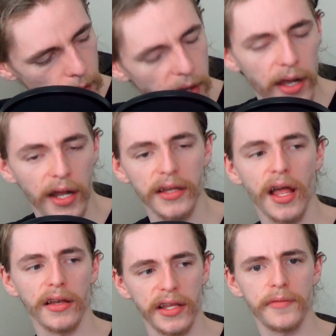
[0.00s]

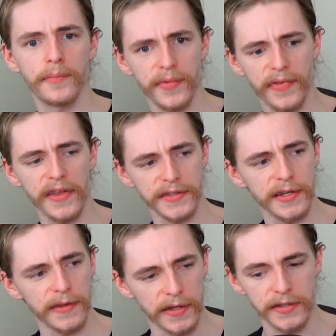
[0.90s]
I'll give
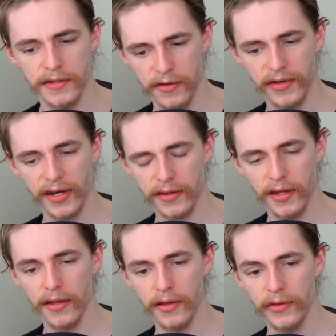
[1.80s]
Bethesda this: the fact
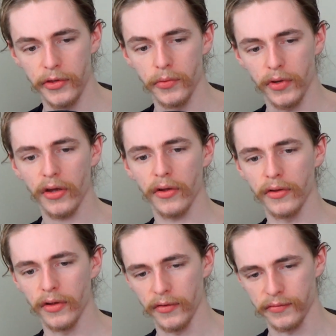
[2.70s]
that you got
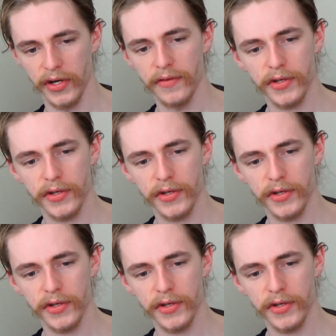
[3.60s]
a free